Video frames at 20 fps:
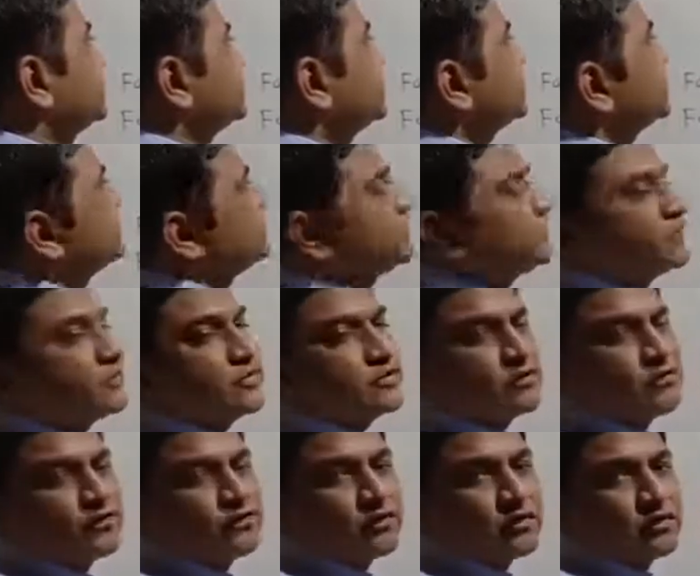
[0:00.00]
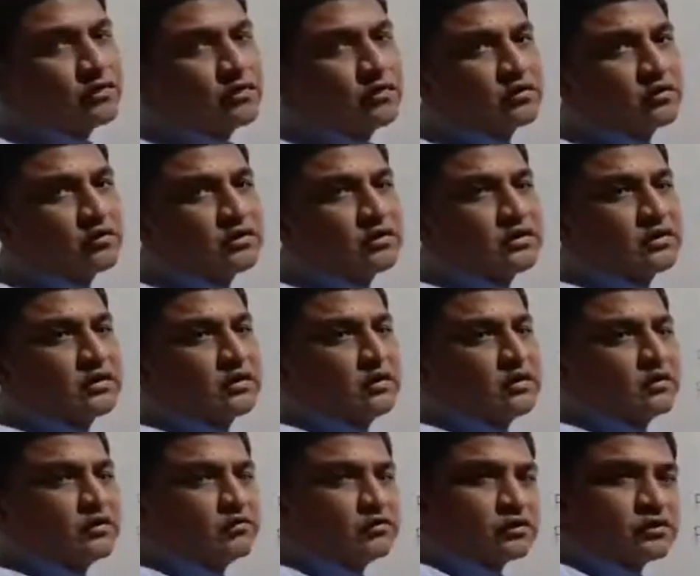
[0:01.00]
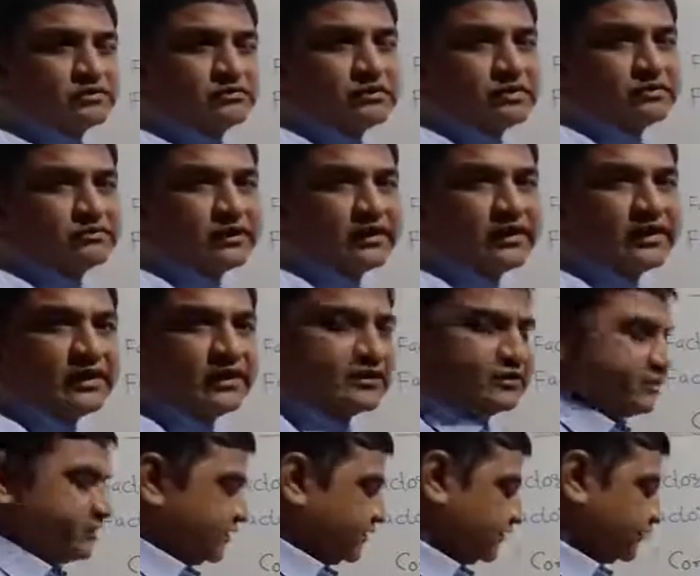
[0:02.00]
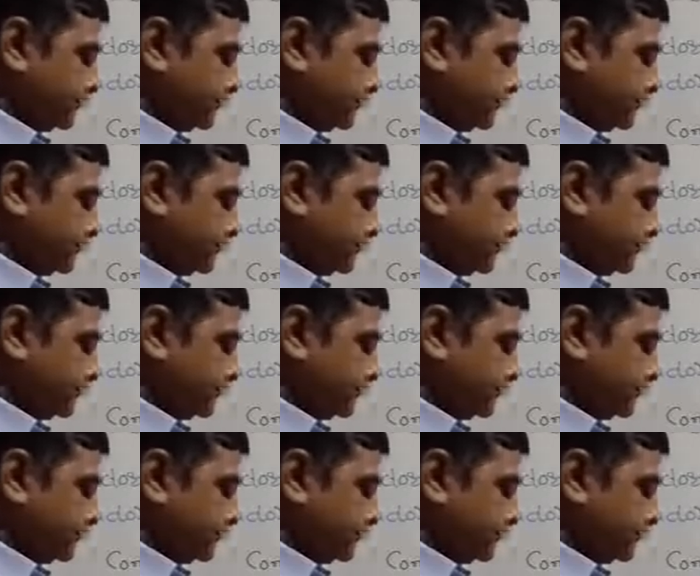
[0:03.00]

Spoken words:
Now we will go for what is meant by LCM.